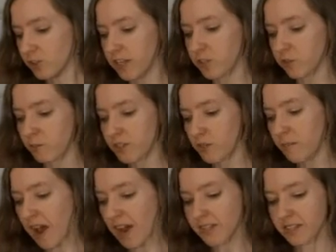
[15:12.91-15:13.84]
transform into
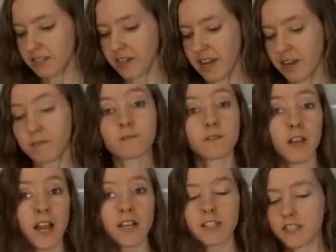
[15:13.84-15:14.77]
bats at night and
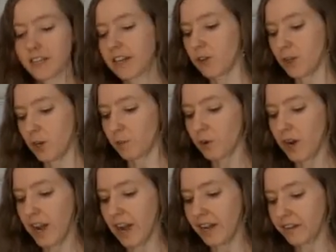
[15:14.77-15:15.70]
fly to seek out their
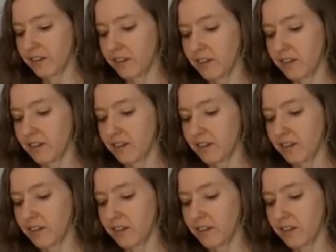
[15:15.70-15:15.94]
prey.